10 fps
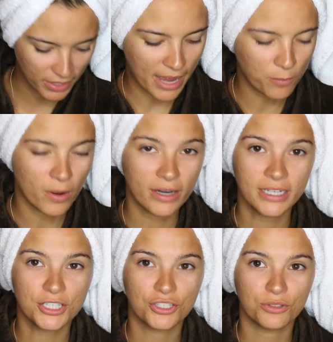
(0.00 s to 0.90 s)
I
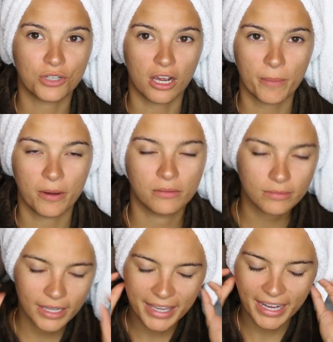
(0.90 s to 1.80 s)
wanted to talk about,
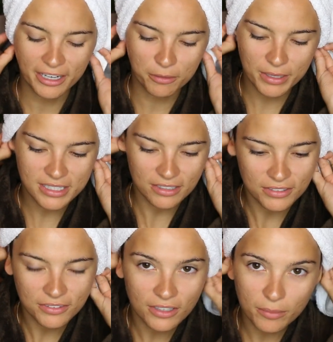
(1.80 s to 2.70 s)
I can't hear myself,
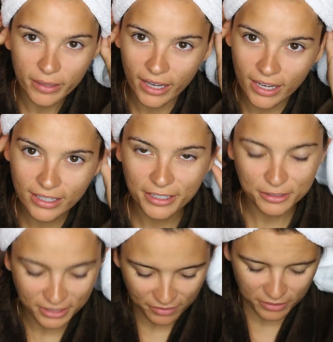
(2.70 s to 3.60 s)
I've got my
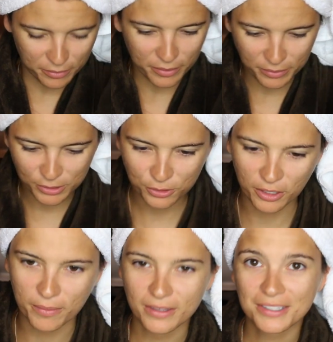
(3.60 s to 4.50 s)
ears covered, I'm probably
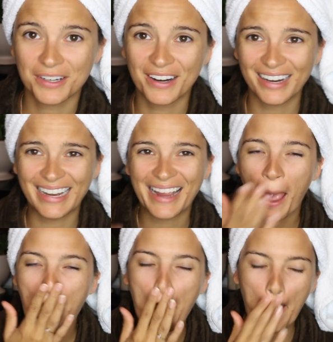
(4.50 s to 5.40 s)
screaming, sorry.
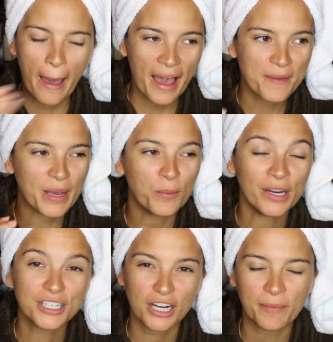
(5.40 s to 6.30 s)
I
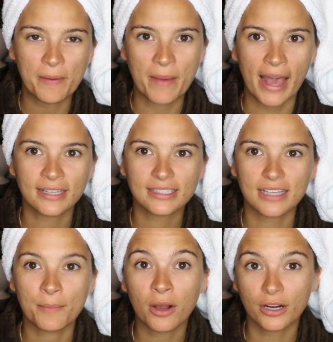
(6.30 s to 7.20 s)
wanted to talk about masks.
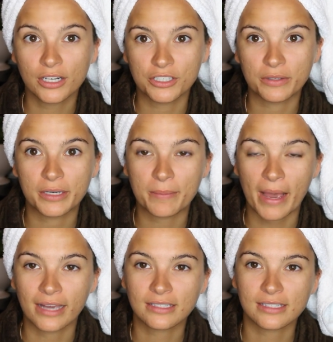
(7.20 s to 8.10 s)
I'm not gonna do any
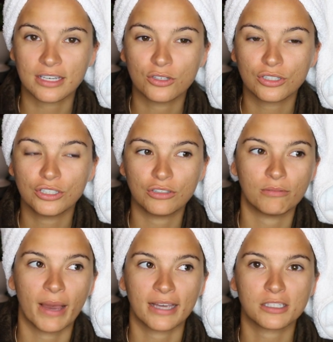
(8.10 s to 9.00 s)
masks. I usually do a
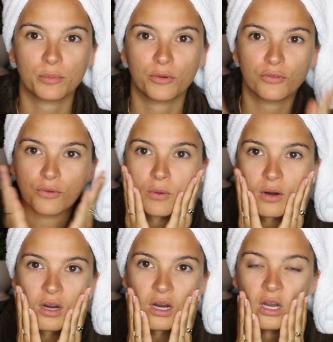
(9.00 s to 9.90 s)
mask
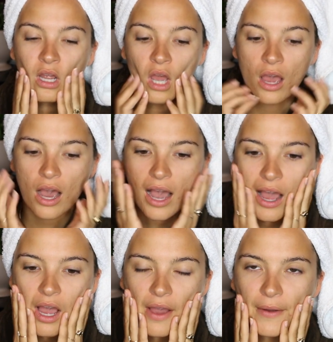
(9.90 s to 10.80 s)
before
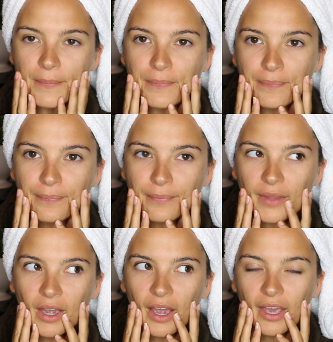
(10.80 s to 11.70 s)

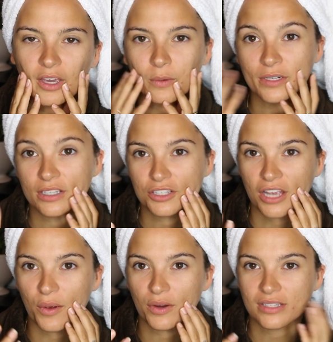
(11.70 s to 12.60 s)
I go into the
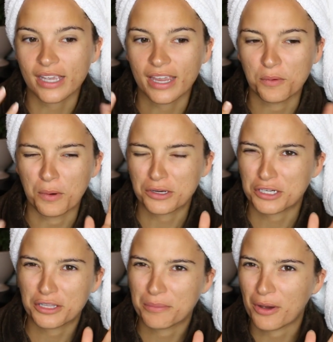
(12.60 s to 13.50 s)
shower because I hate
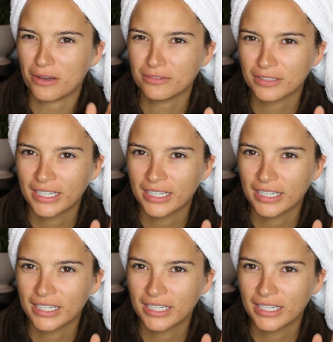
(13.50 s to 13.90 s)
washing them off.